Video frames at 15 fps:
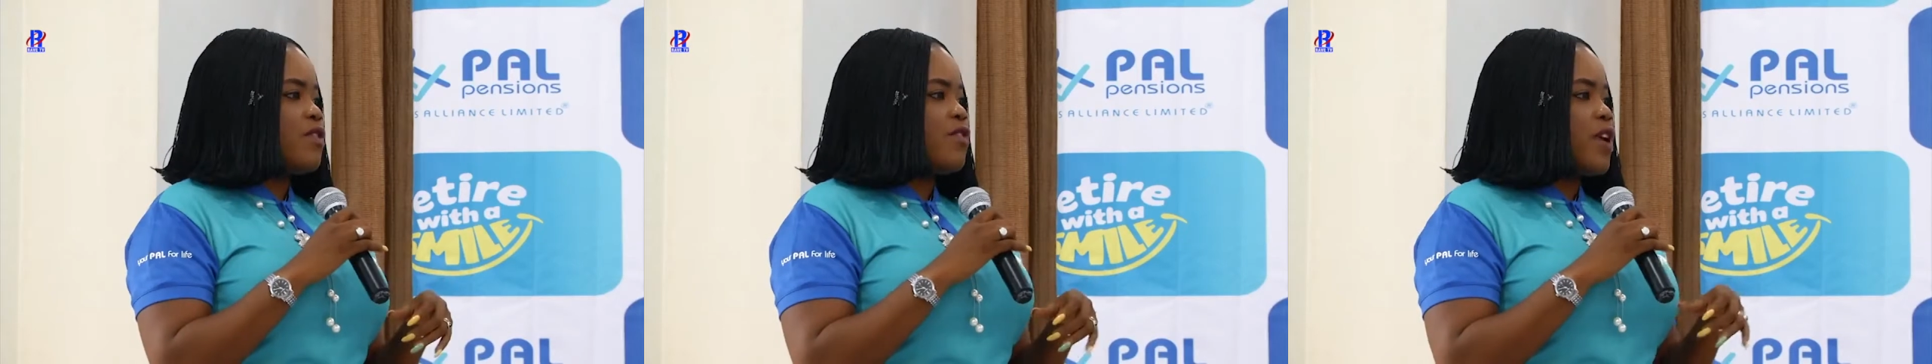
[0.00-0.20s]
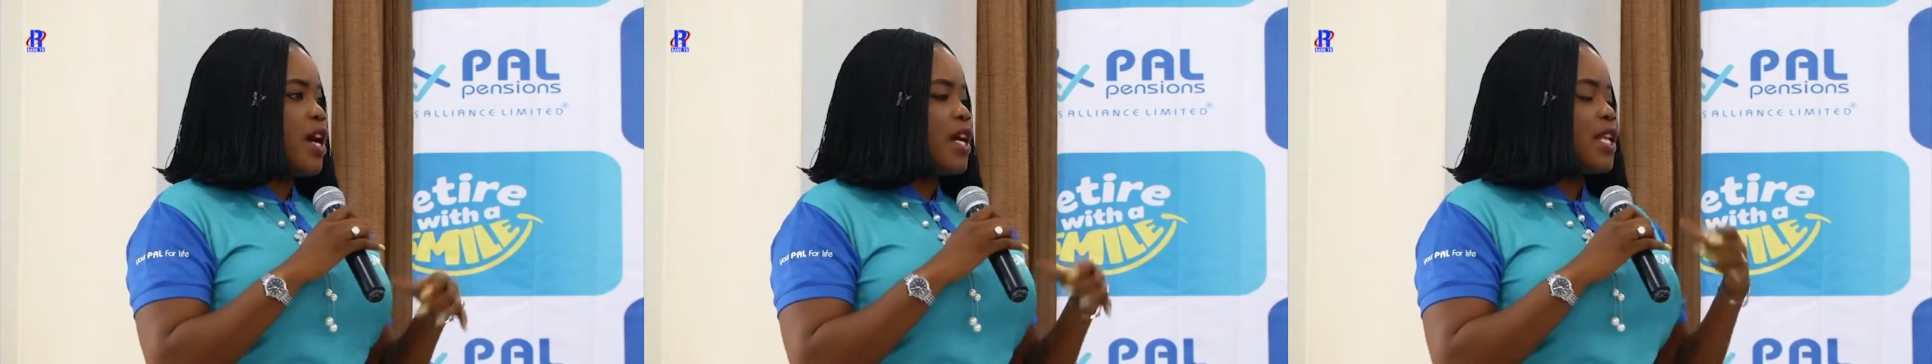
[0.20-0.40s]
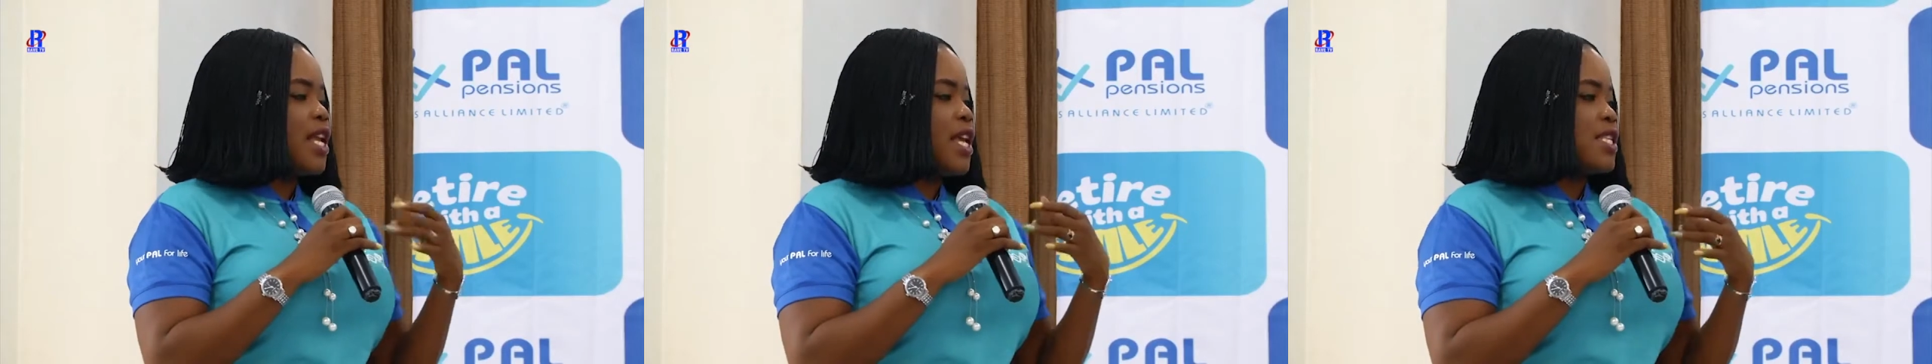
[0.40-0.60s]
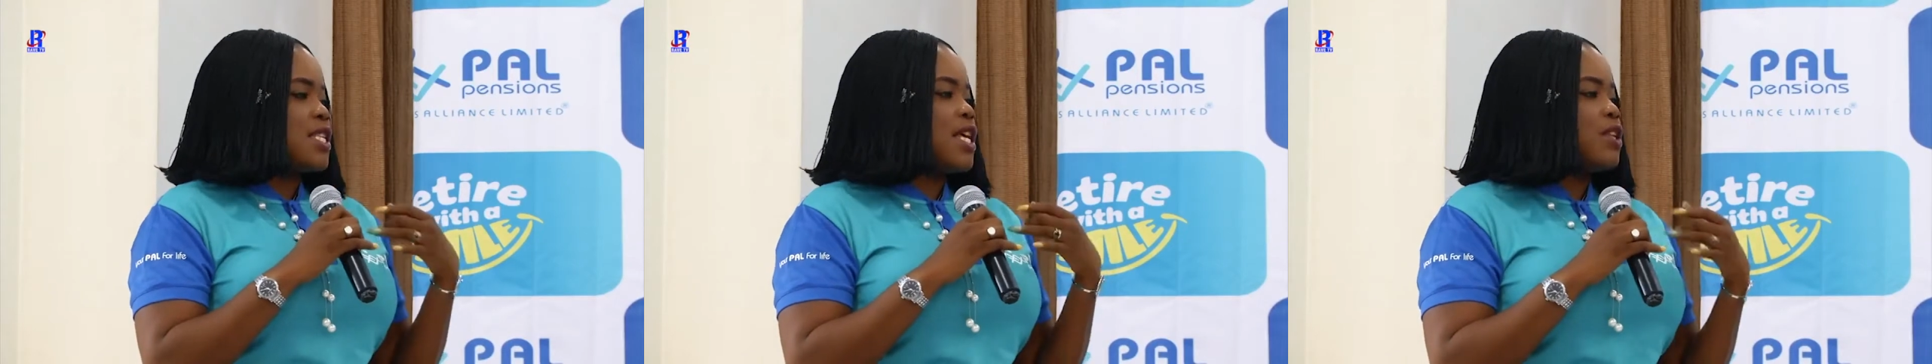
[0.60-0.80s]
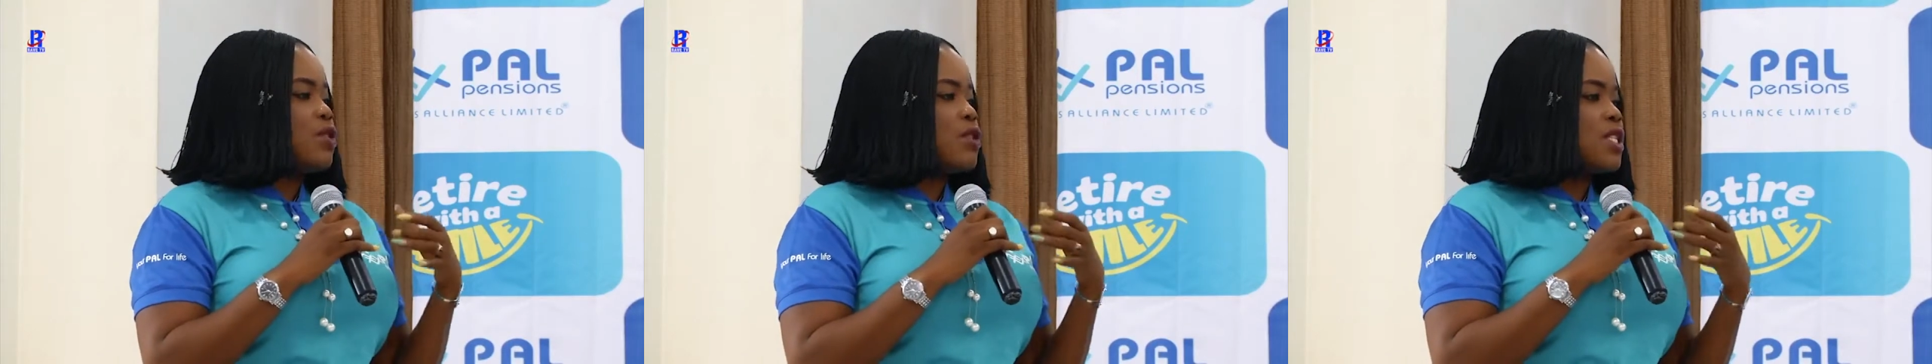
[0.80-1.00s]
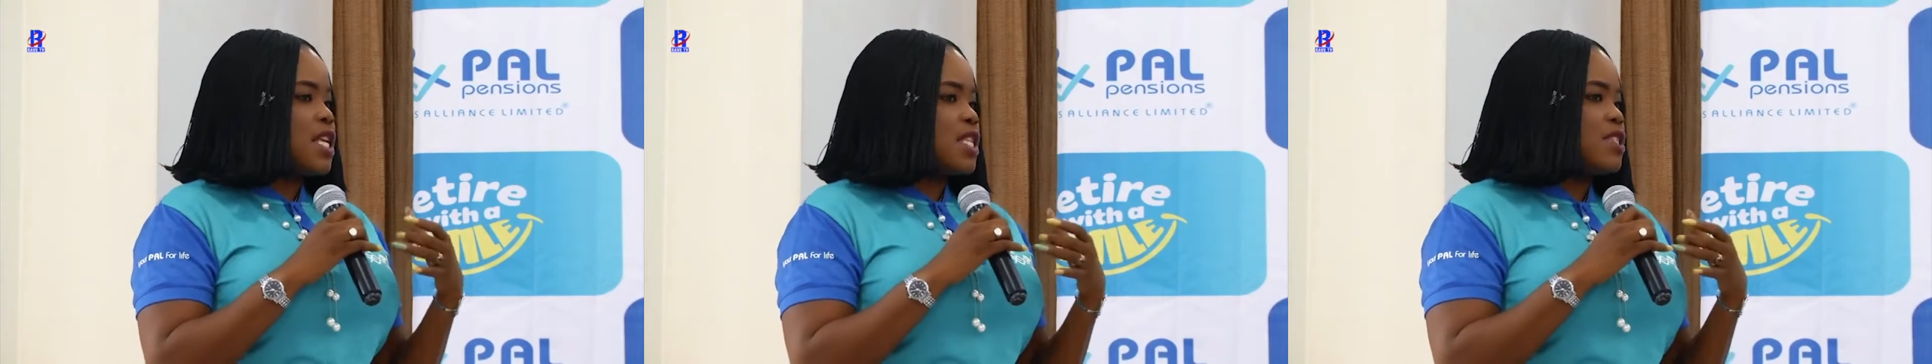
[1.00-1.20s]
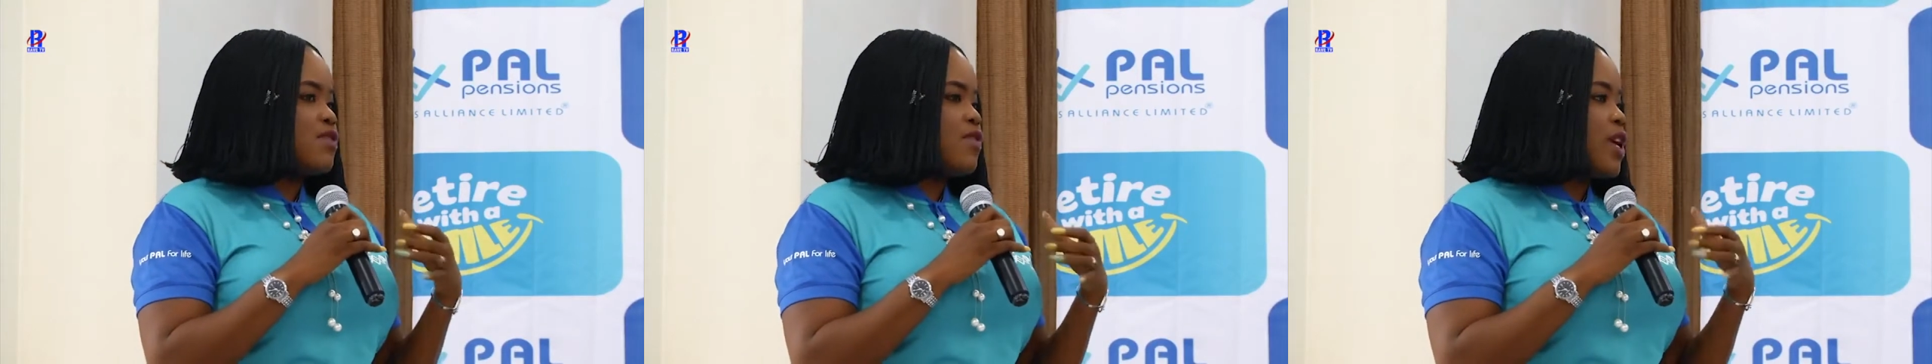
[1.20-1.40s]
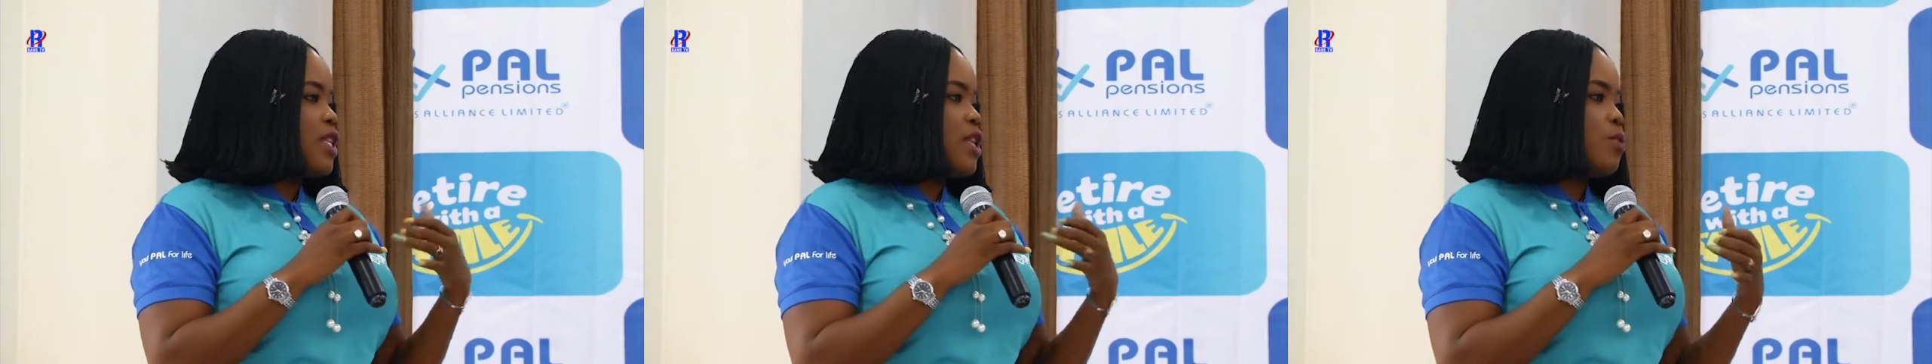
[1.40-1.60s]
if our clients are not
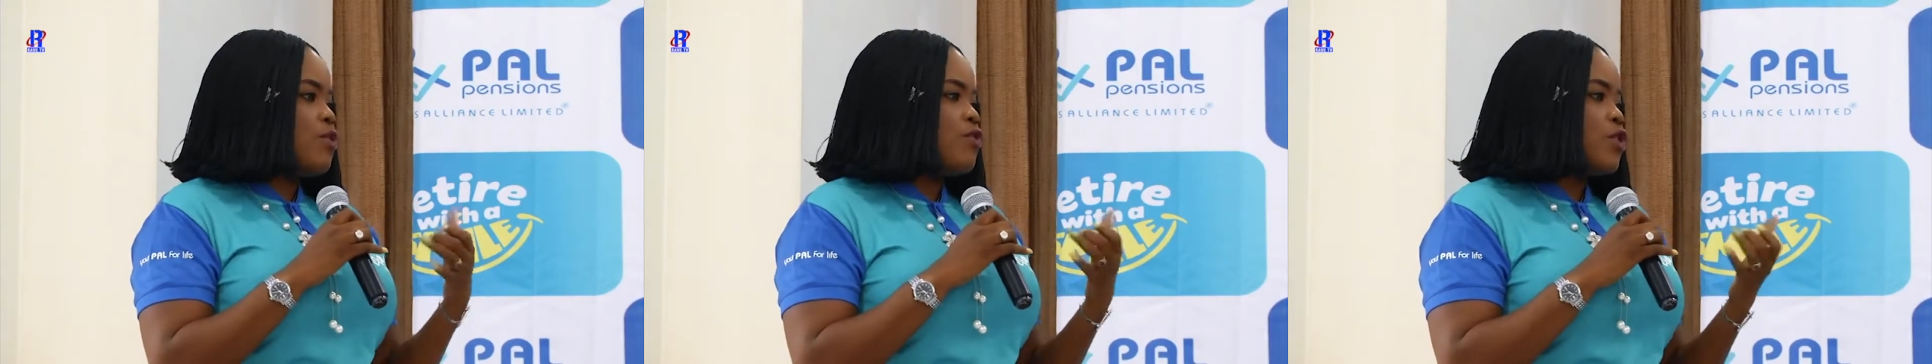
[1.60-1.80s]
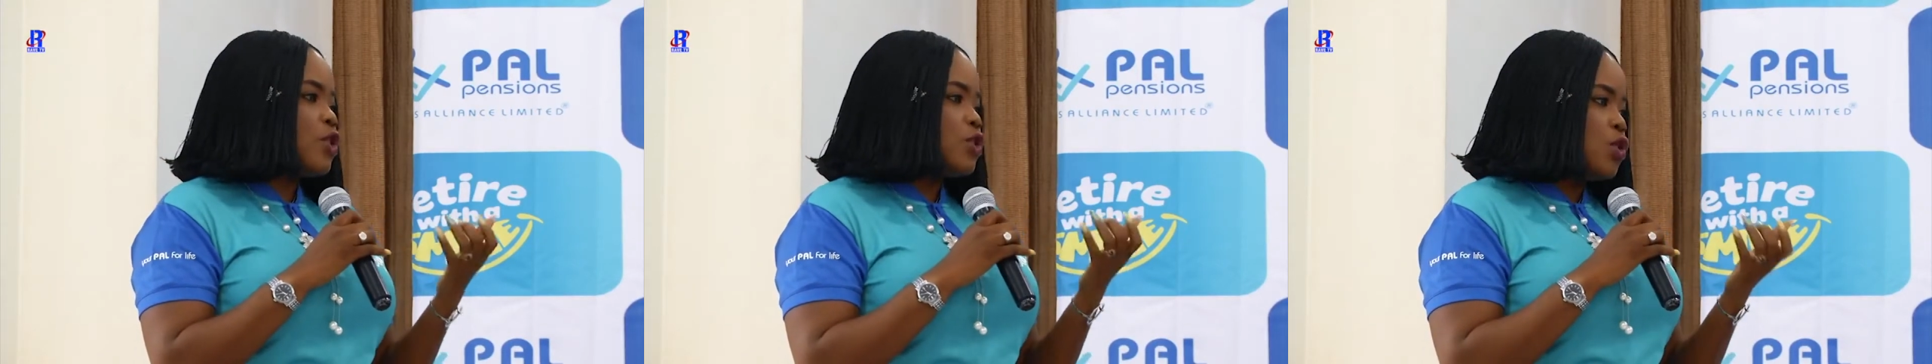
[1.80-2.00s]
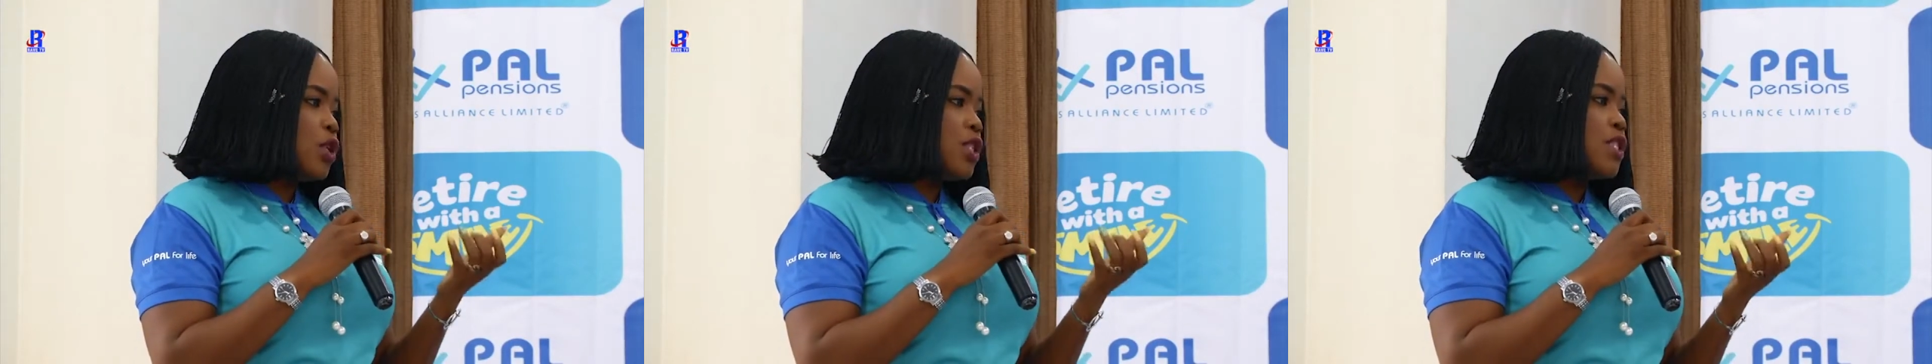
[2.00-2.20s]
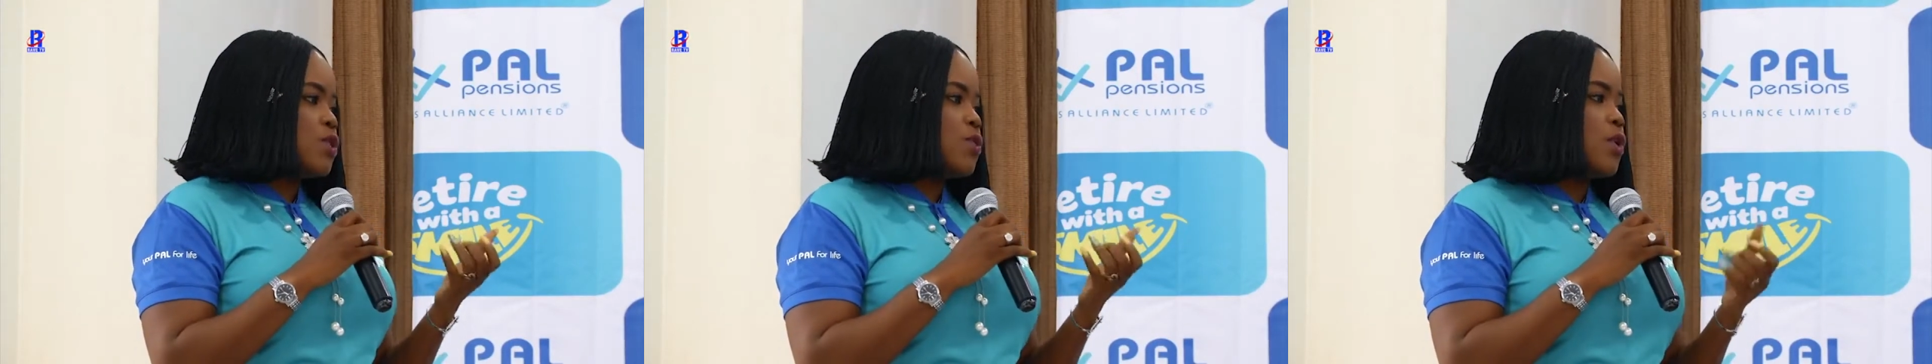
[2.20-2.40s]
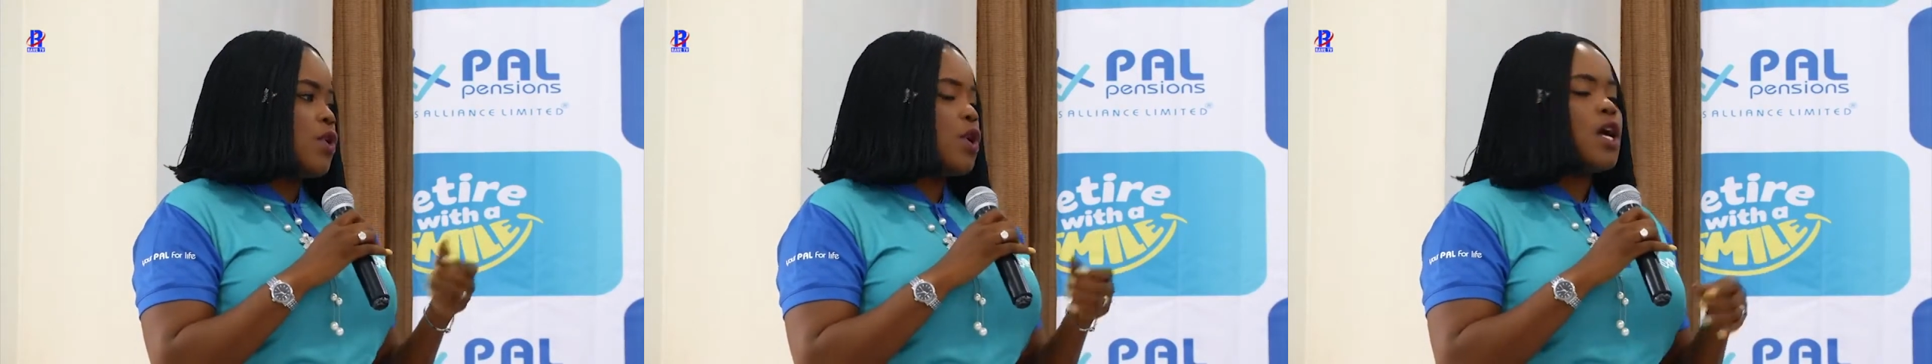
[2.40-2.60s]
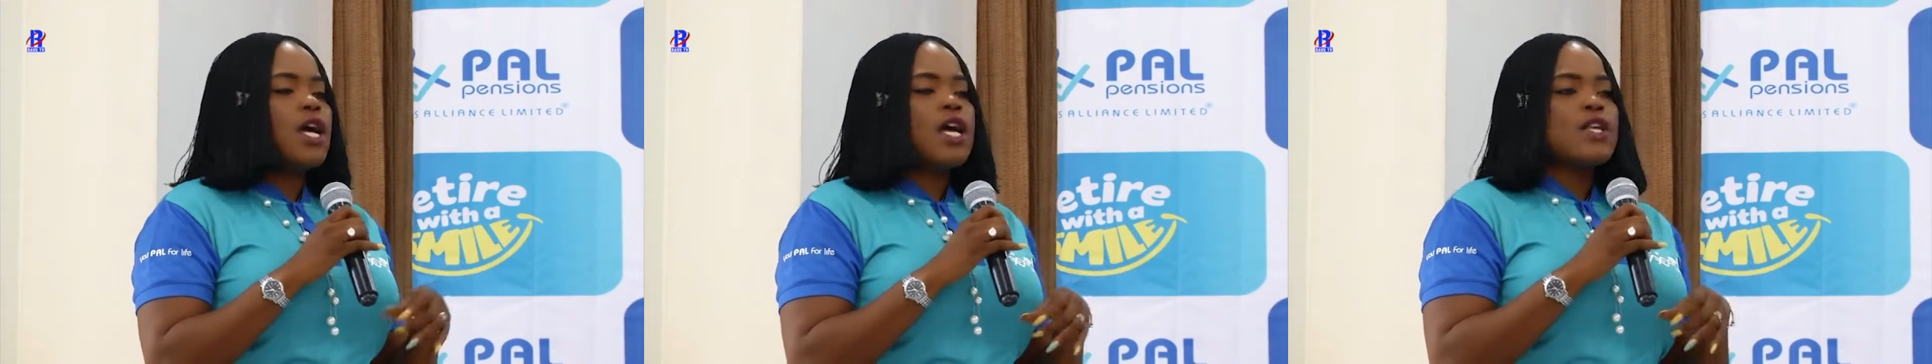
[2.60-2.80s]
satisfied, we've not done this wrong.